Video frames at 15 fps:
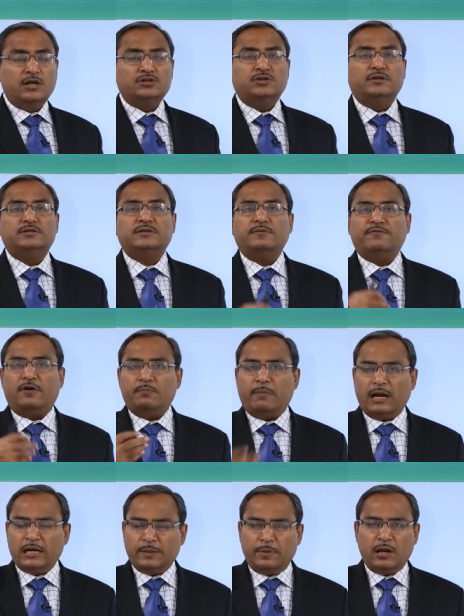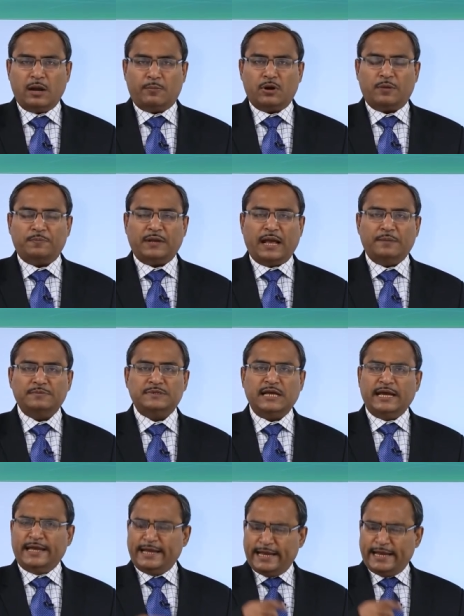so it's uh, for multiple number of times,